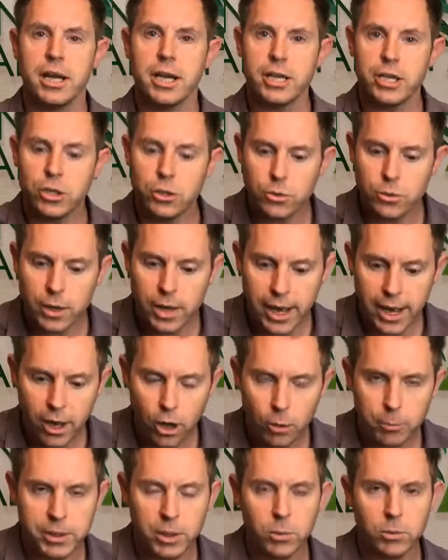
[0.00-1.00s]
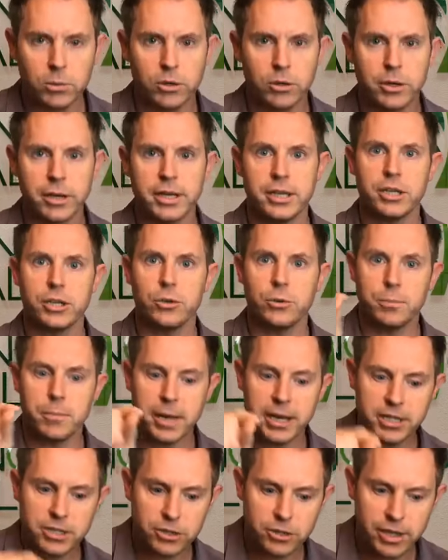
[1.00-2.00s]
You help me learn it, you
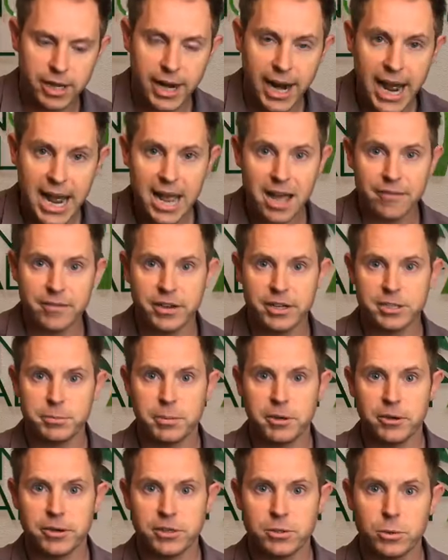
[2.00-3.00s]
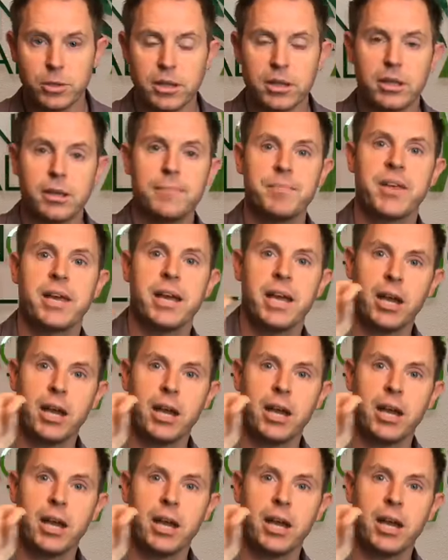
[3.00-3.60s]
make sure that I have an experience with it,